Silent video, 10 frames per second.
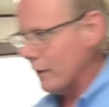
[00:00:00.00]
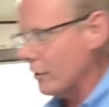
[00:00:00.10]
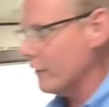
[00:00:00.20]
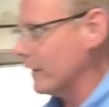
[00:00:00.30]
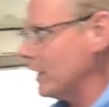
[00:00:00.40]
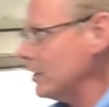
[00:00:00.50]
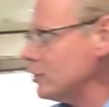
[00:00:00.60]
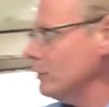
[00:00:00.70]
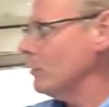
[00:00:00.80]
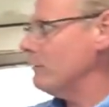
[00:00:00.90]
here to the
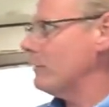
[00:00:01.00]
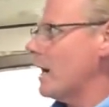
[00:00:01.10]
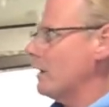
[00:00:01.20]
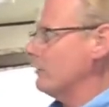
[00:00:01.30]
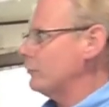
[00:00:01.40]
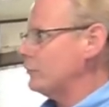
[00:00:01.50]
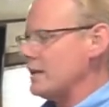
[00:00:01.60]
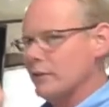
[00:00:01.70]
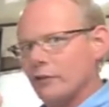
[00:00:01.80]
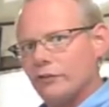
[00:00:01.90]
kitchen, we've got a
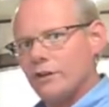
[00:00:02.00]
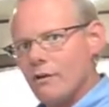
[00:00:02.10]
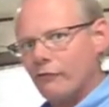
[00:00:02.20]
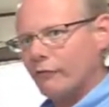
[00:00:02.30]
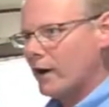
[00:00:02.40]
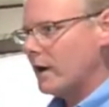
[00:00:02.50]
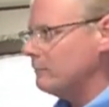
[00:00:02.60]
stainless steel front